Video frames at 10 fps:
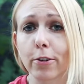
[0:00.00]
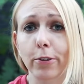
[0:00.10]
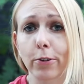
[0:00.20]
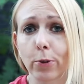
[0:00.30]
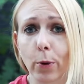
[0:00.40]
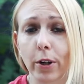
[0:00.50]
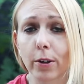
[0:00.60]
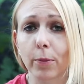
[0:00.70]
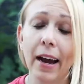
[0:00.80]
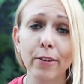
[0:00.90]
the soil.
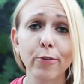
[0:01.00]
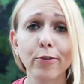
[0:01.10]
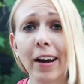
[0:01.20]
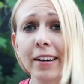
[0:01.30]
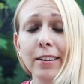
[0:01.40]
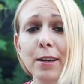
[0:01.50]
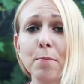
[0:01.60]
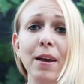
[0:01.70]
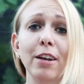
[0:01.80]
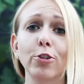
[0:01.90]
And finally,
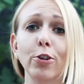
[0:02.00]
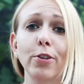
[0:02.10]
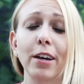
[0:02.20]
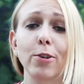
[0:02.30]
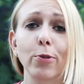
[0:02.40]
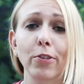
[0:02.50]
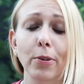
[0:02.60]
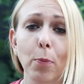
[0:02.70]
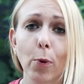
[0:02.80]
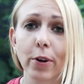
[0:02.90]
make sure that you
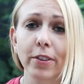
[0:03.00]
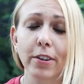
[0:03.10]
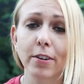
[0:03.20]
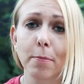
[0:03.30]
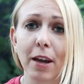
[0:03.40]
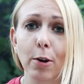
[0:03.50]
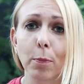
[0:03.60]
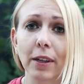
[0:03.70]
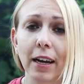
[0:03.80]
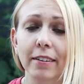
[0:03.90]
support the tomato
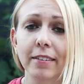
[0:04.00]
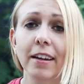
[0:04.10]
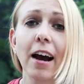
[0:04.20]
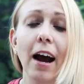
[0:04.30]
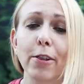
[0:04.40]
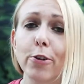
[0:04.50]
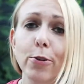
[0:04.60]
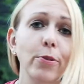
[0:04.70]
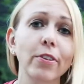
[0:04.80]
plants. Either use